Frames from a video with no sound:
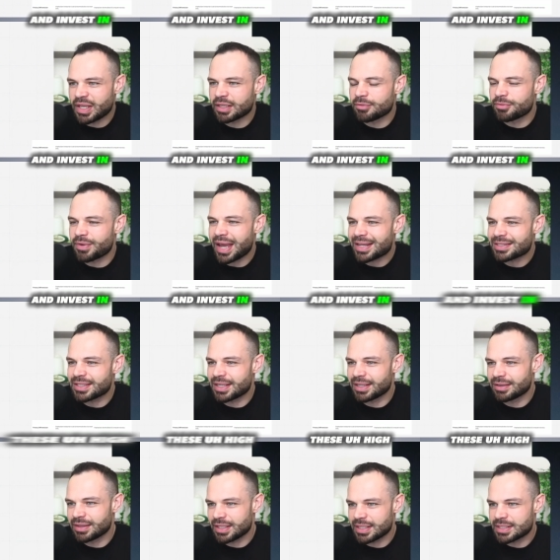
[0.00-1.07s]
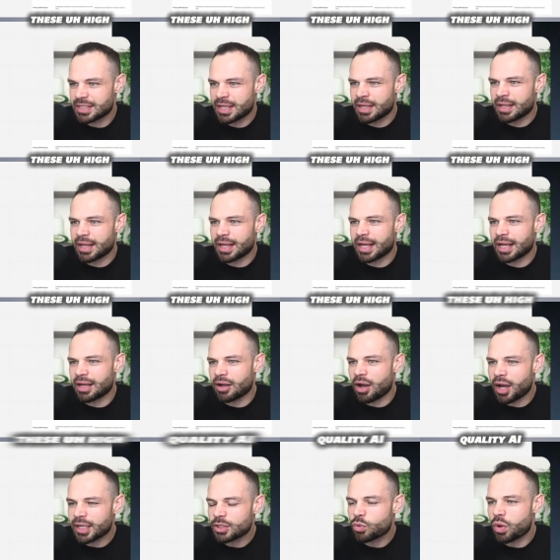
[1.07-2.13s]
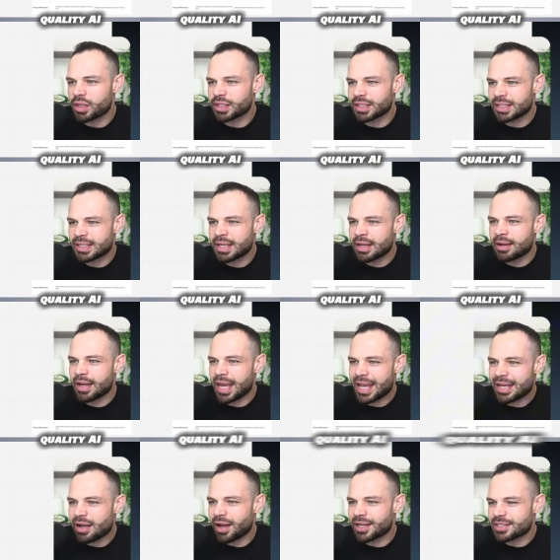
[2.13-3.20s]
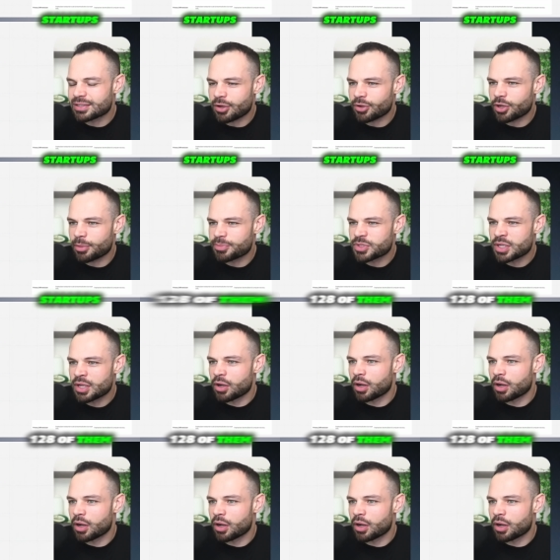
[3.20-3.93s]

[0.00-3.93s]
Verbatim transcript: invest in these uh, high quality AI startups,